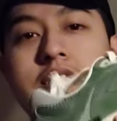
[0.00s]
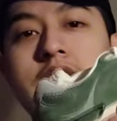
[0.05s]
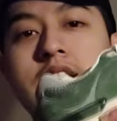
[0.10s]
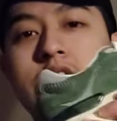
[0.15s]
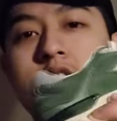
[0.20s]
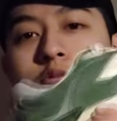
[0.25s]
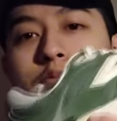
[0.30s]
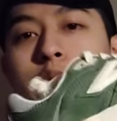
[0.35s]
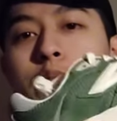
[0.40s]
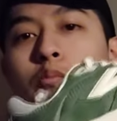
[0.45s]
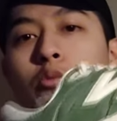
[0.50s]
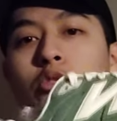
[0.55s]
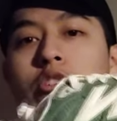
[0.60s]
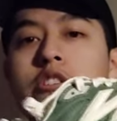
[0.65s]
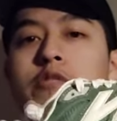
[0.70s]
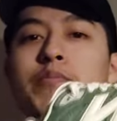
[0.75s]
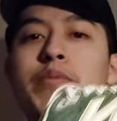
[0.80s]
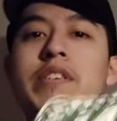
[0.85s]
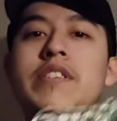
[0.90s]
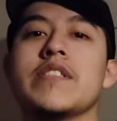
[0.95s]
a little bit more
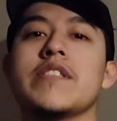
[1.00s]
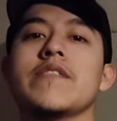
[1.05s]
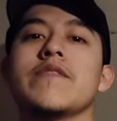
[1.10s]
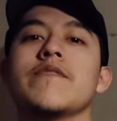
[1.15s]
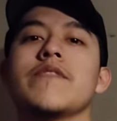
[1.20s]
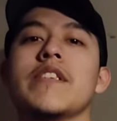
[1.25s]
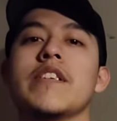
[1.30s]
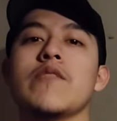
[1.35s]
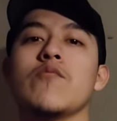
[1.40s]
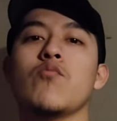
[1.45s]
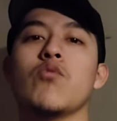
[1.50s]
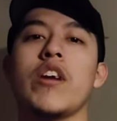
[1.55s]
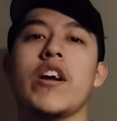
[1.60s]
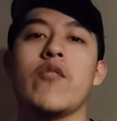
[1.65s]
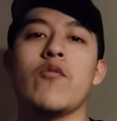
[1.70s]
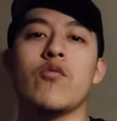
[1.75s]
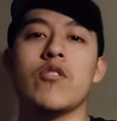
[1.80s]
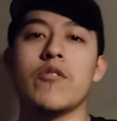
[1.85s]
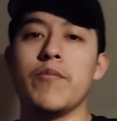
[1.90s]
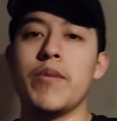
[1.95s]
expensive than what I
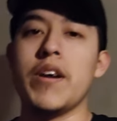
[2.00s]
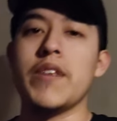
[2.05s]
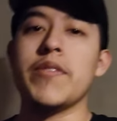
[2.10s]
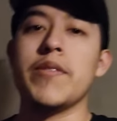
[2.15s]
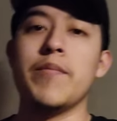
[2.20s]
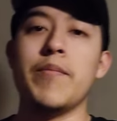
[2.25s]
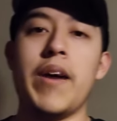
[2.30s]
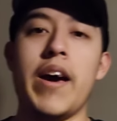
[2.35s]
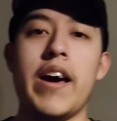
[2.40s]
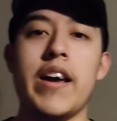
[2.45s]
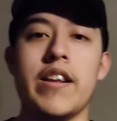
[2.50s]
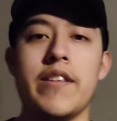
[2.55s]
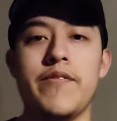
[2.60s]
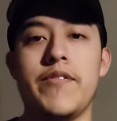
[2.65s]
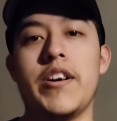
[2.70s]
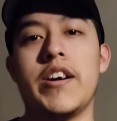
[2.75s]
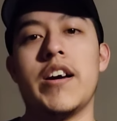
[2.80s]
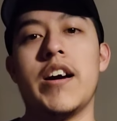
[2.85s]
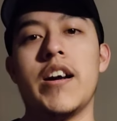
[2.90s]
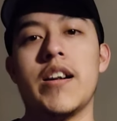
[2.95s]
would have bought them at if
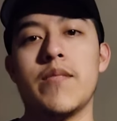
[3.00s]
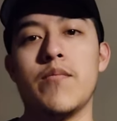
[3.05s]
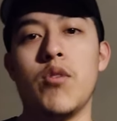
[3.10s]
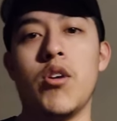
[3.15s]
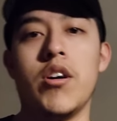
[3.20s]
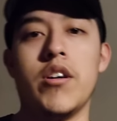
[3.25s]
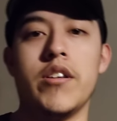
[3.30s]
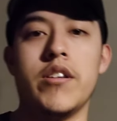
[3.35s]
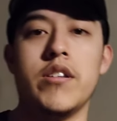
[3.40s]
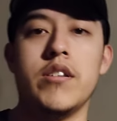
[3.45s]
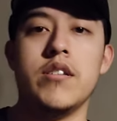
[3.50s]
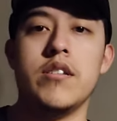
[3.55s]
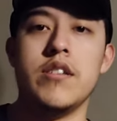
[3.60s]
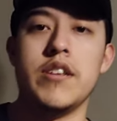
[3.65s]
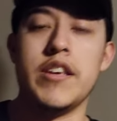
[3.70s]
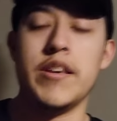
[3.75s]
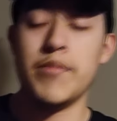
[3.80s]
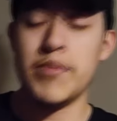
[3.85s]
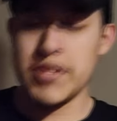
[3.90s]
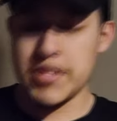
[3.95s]
I got them on uh,
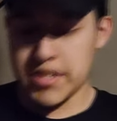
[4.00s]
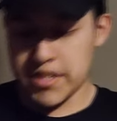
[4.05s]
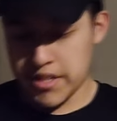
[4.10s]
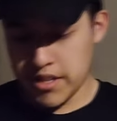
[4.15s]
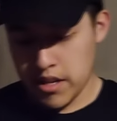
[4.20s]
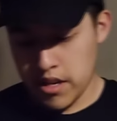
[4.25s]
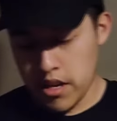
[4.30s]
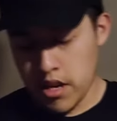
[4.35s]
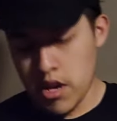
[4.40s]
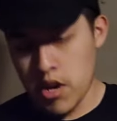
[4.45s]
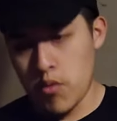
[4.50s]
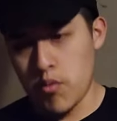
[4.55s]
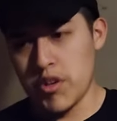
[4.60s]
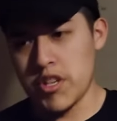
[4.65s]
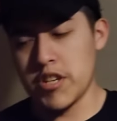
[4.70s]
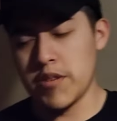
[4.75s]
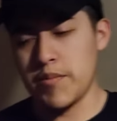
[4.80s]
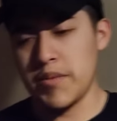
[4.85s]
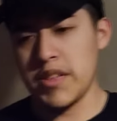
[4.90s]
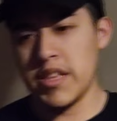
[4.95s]

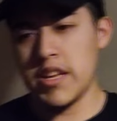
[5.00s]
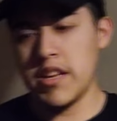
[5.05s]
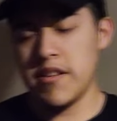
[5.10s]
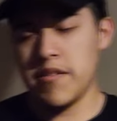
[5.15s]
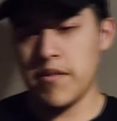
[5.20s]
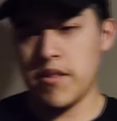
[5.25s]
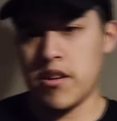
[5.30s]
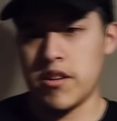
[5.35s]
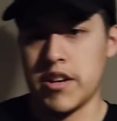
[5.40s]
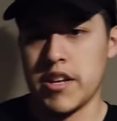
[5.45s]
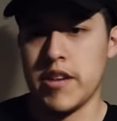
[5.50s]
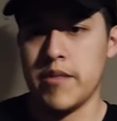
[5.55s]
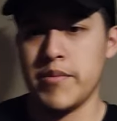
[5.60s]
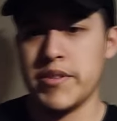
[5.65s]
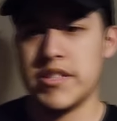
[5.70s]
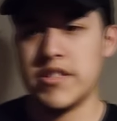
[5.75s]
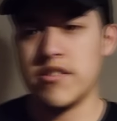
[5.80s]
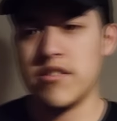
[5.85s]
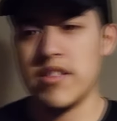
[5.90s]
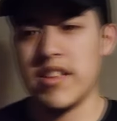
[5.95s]
which I believe on
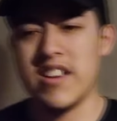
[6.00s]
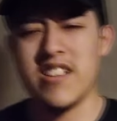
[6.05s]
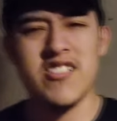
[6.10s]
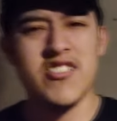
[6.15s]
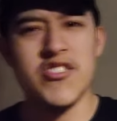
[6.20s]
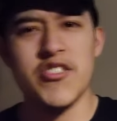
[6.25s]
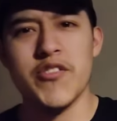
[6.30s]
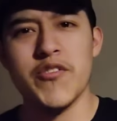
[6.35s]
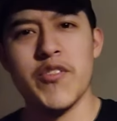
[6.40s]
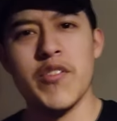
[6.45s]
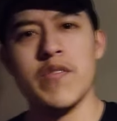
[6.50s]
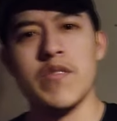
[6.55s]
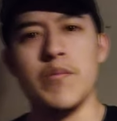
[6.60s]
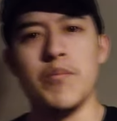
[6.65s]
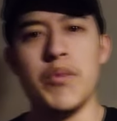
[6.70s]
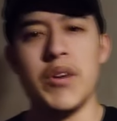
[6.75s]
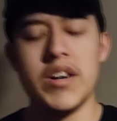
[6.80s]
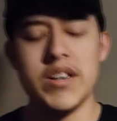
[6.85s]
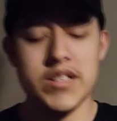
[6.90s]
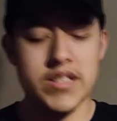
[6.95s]
Hibbett's are like 150
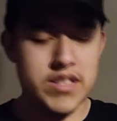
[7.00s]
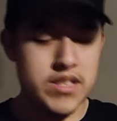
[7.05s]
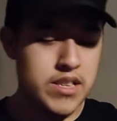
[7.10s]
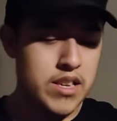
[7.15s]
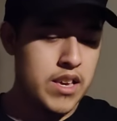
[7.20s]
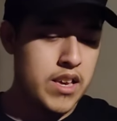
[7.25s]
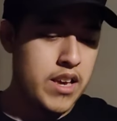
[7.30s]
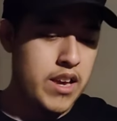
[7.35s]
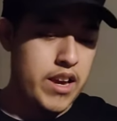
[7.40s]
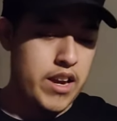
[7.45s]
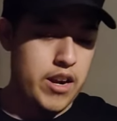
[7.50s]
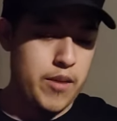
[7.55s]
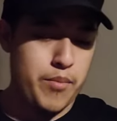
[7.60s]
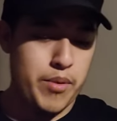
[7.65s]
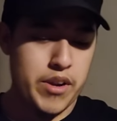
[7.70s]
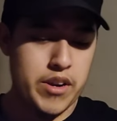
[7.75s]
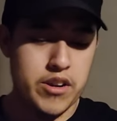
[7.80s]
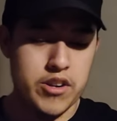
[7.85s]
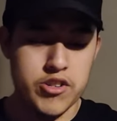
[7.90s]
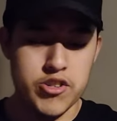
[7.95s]
bucks, and I
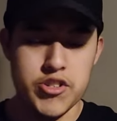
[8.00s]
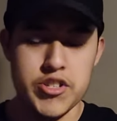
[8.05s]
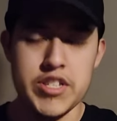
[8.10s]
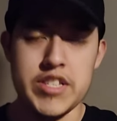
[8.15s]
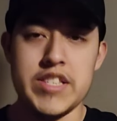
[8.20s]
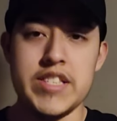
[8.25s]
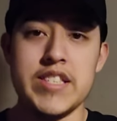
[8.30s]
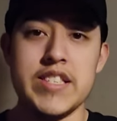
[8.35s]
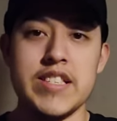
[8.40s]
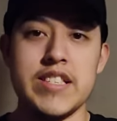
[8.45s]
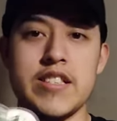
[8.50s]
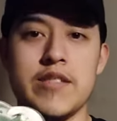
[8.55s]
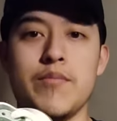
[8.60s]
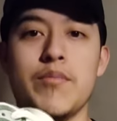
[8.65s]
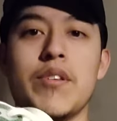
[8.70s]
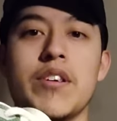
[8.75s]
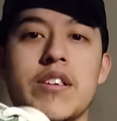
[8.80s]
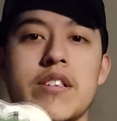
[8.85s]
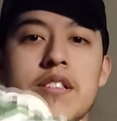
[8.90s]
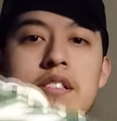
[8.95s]
paid 160
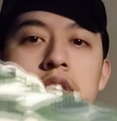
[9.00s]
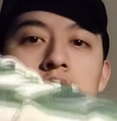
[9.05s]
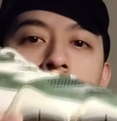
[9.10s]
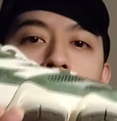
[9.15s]
bucks